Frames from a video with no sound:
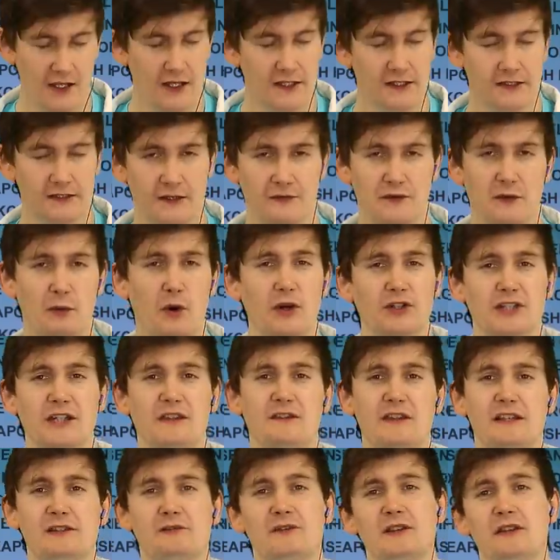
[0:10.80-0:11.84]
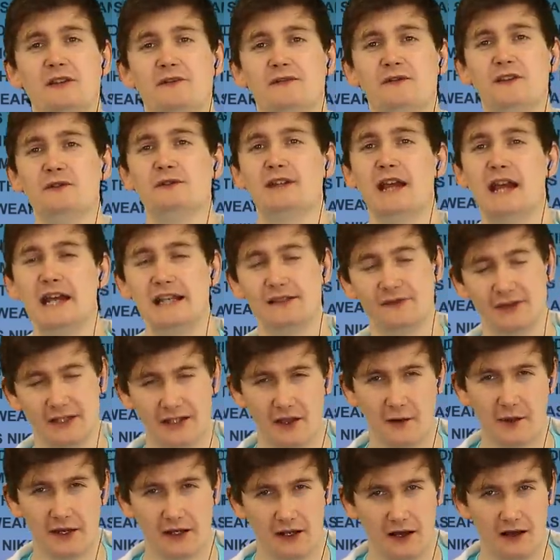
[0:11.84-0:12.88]
So if you're watching this within a few days of it
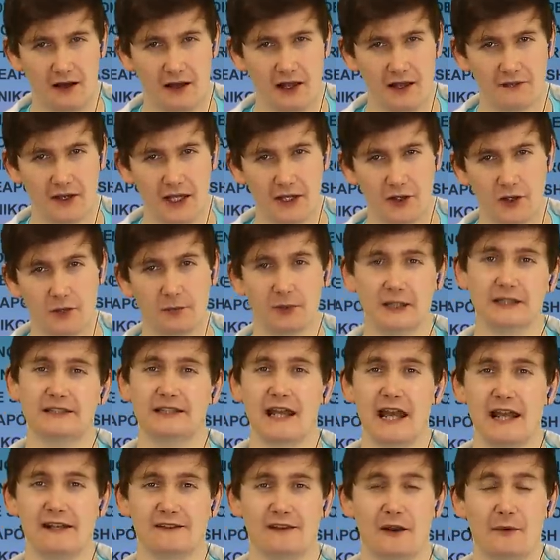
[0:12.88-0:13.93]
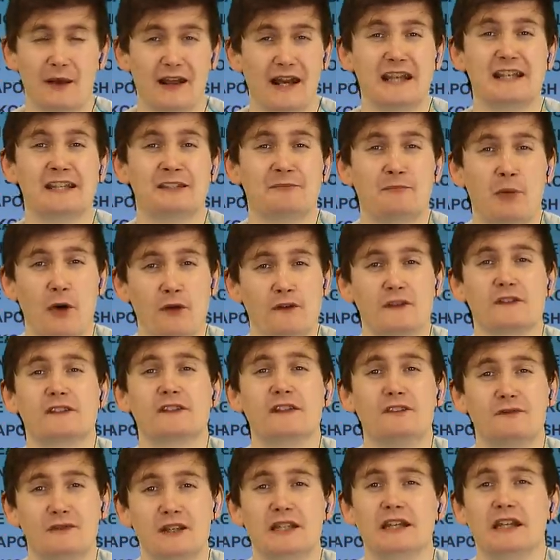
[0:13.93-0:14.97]
going live, a couple of days ago we had a
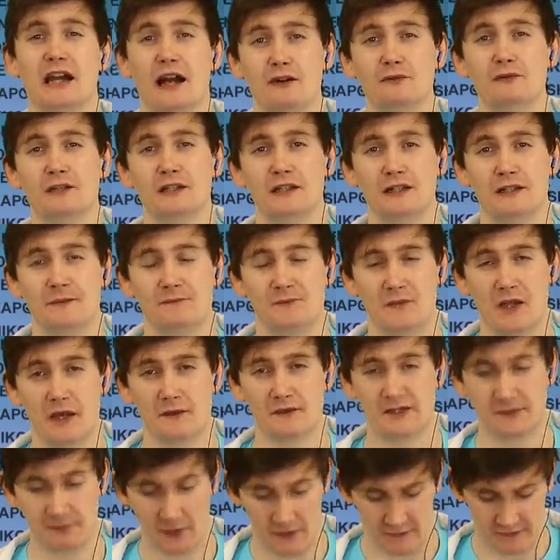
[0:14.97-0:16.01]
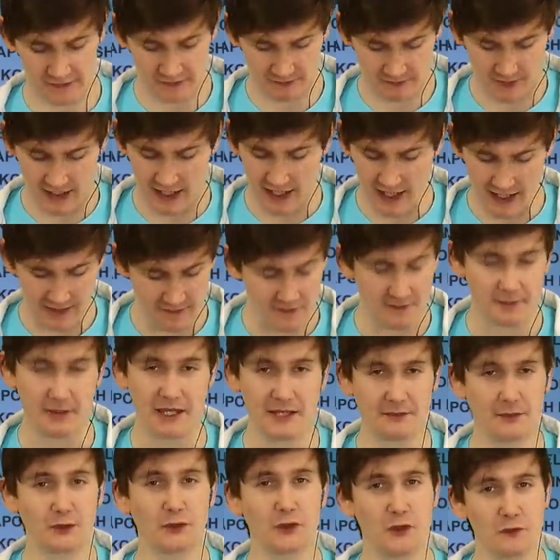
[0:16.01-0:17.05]
sponsored video uh, sponsored by the
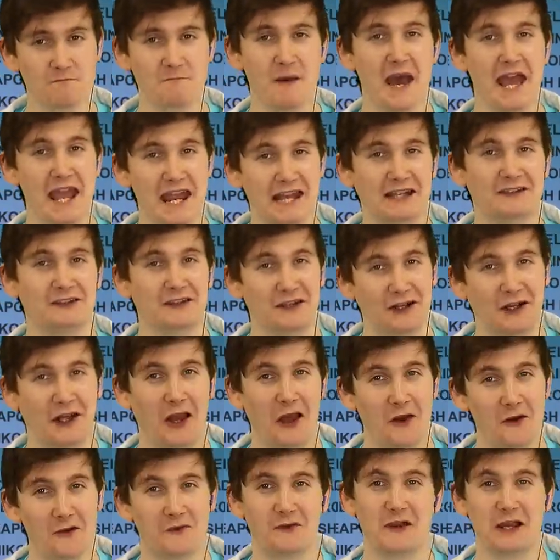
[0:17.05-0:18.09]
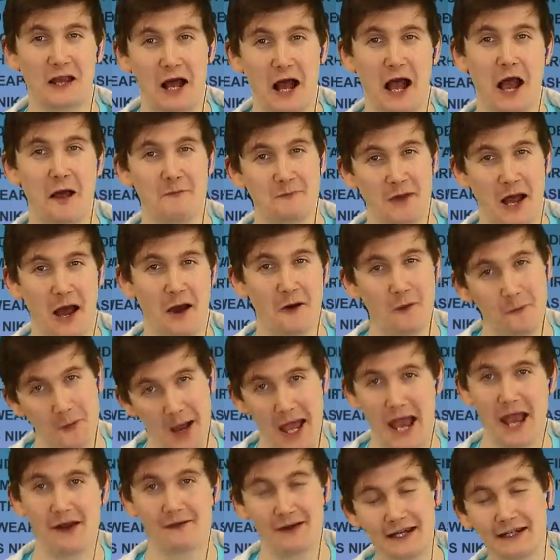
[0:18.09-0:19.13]
people who made the clothing I am now
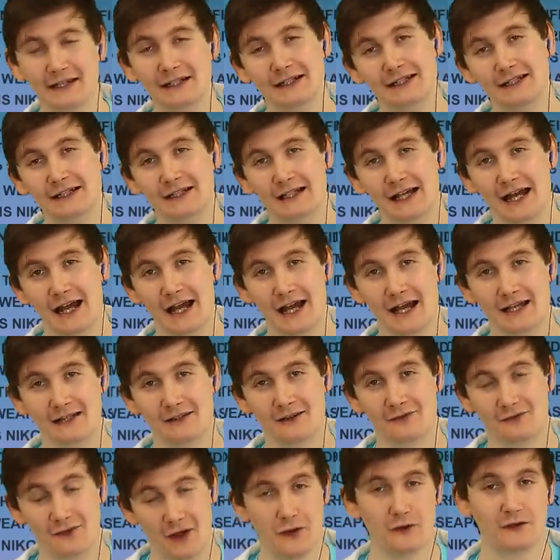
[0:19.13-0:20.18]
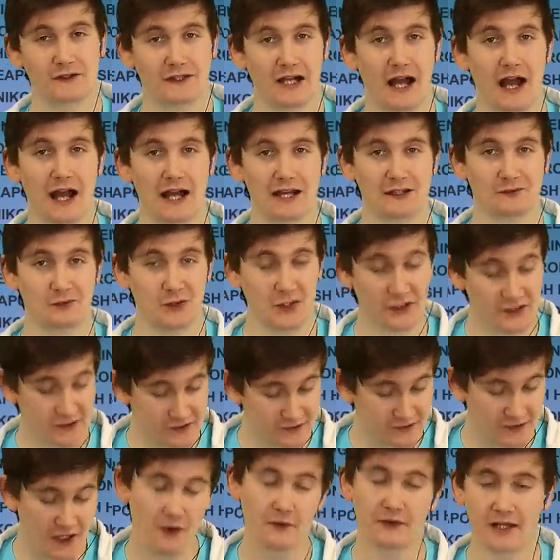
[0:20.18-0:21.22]
wearing. And those guys were
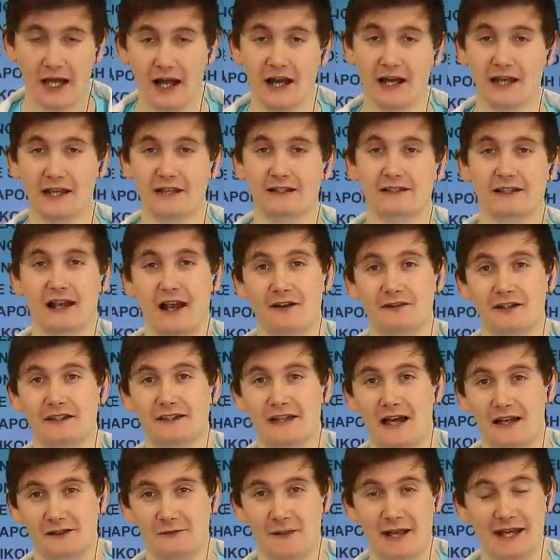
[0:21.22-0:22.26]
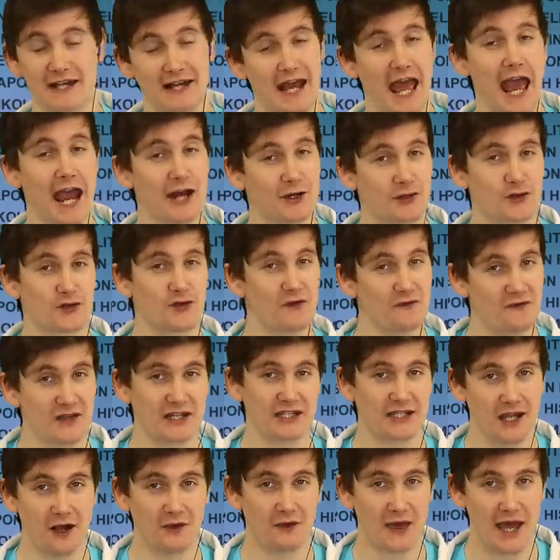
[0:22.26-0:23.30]
so nice that I've decided to make an extra
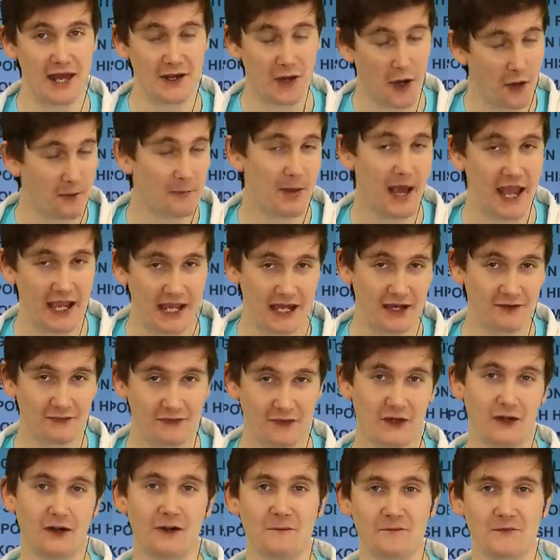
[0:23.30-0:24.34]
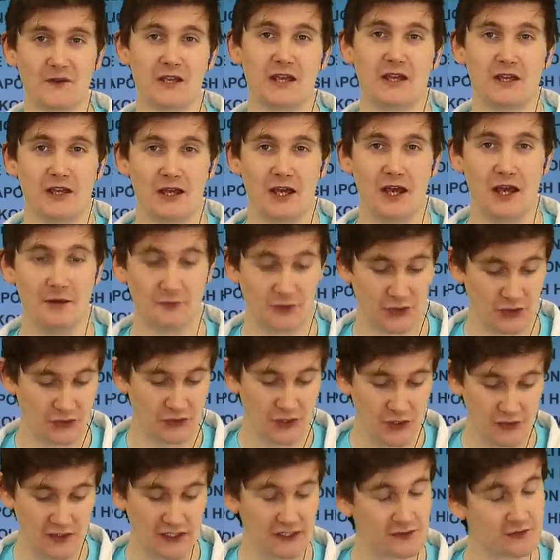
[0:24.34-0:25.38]
video they're not paying for um,
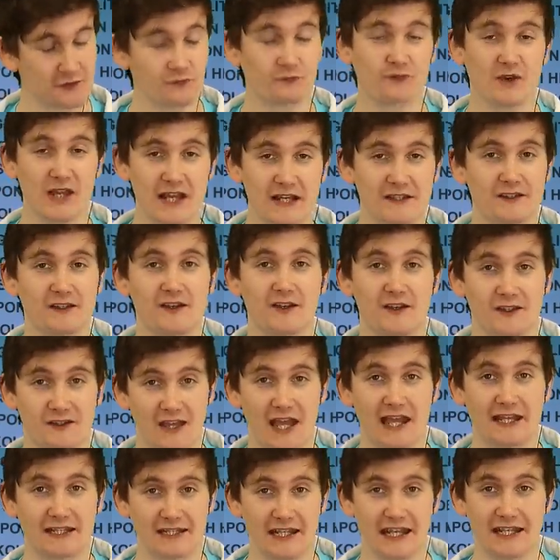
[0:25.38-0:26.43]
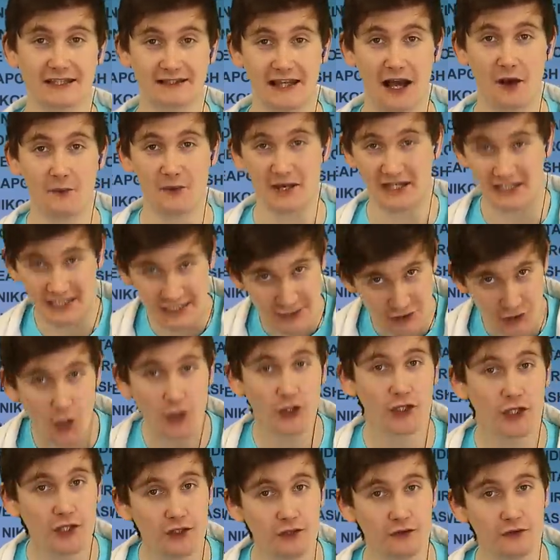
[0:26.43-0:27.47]
just using some research they did that we did
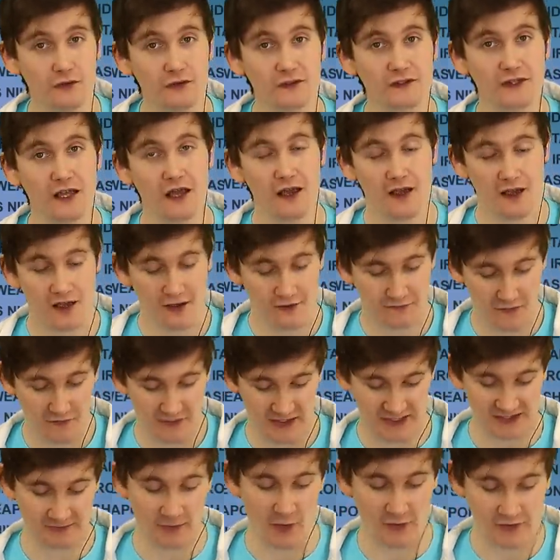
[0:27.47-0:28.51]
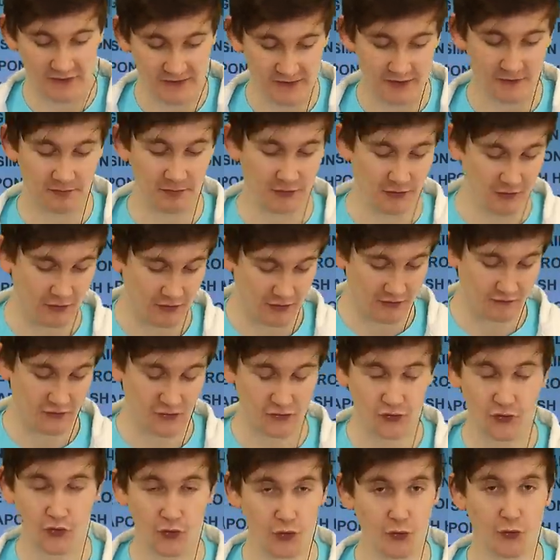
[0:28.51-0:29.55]
not use for the sponsor plug of
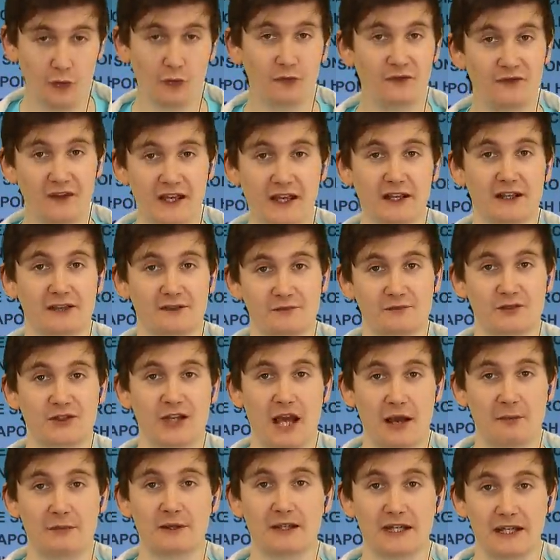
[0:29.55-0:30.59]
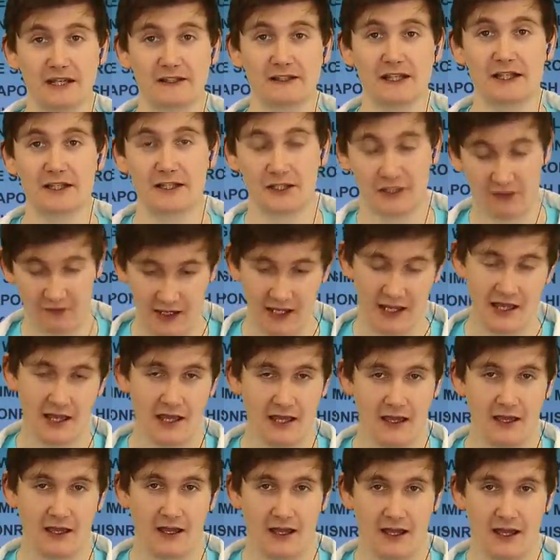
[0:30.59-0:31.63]
just cool figures from Japanese history.
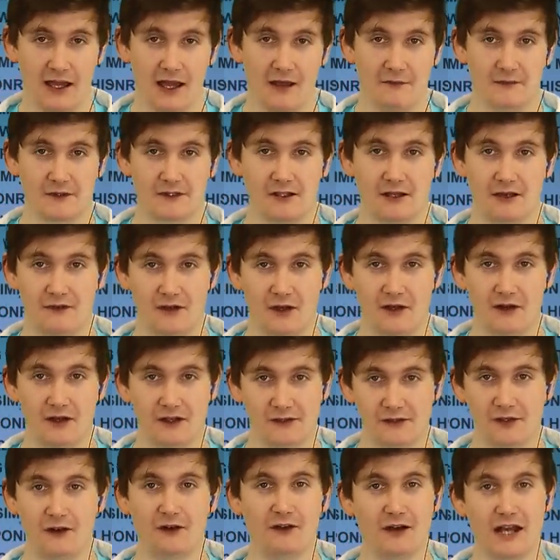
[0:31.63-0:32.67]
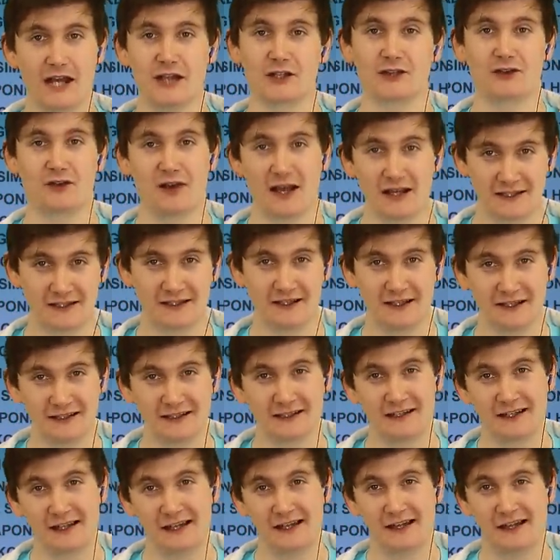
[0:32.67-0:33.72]
Um, so if you're at all
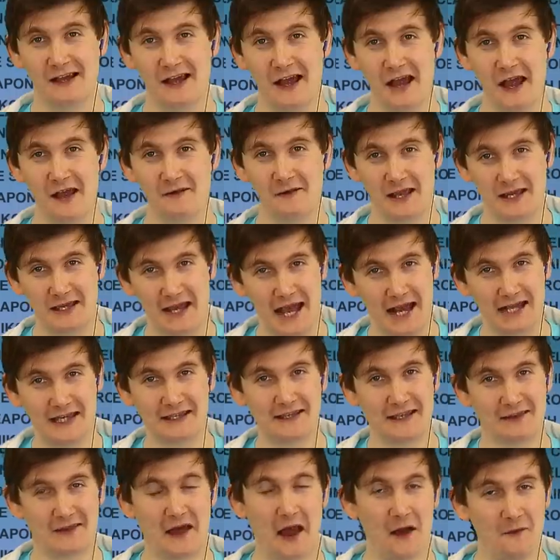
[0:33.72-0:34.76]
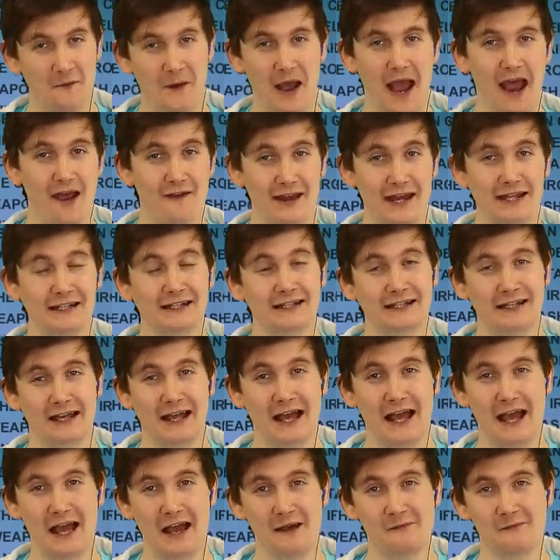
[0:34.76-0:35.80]
interested uh, in anything that I'm wearing,
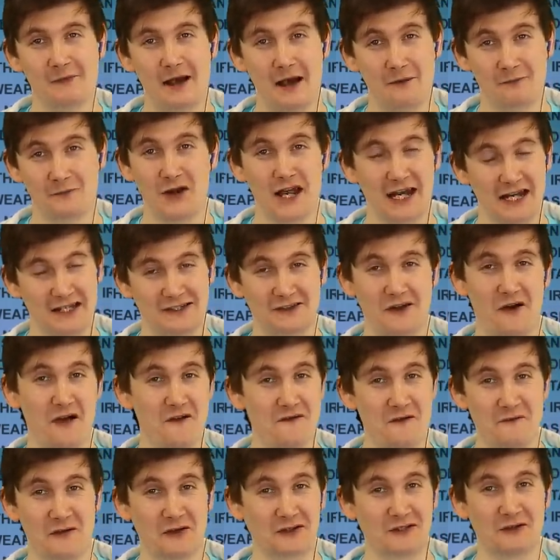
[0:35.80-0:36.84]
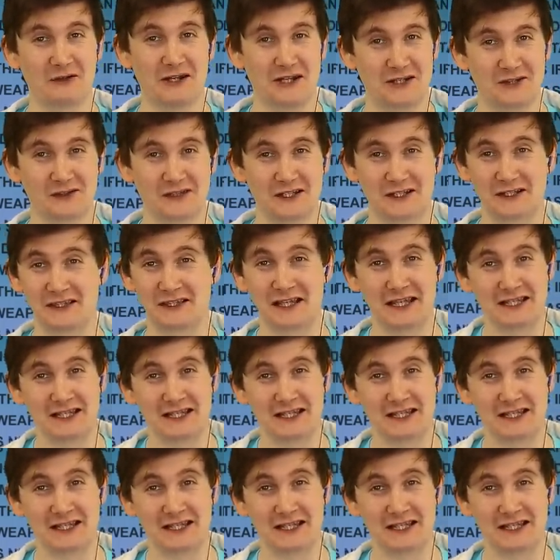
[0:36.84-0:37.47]
um, I'm really sorry if I'm not doing it justice.